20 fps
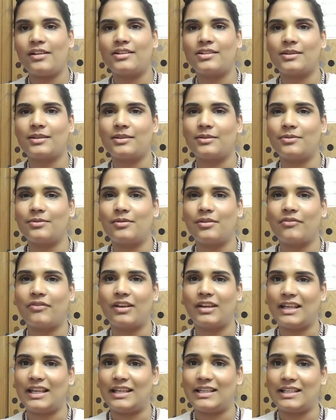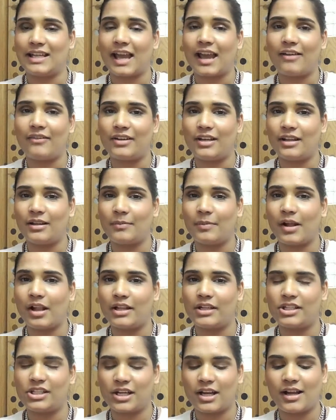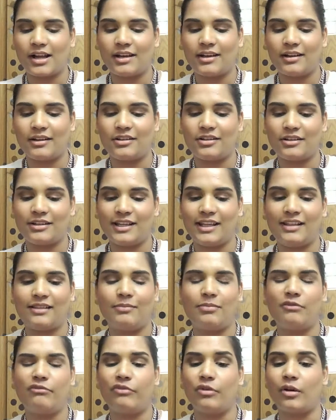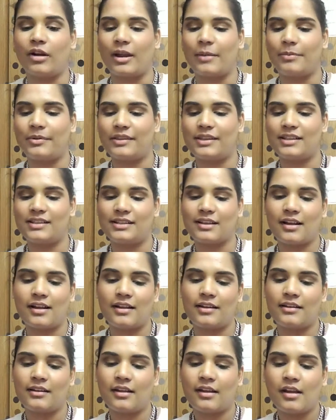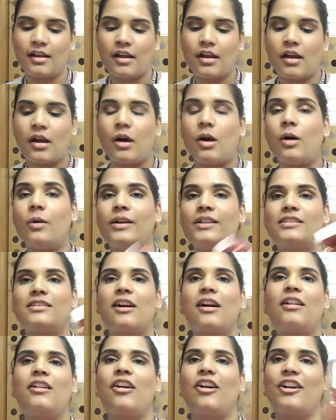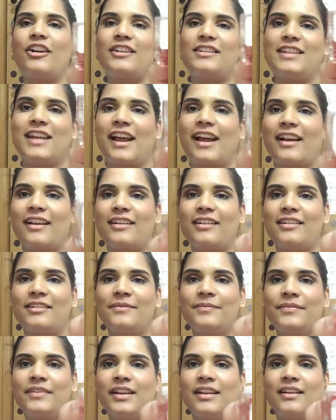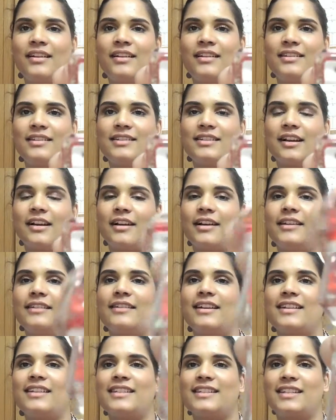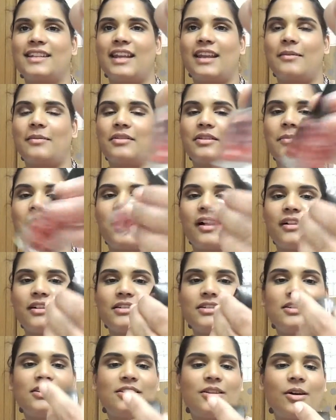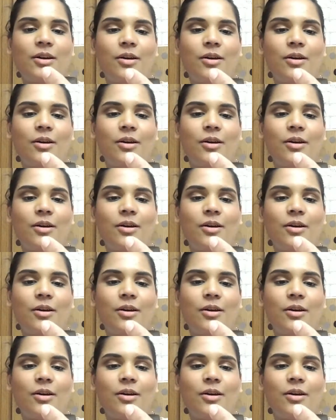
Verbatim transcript: so I don't know if I need to have a nail polish on underneath before I put this on. Oh, it's called Heart Attack. Sorry, that's the name of the polish. So,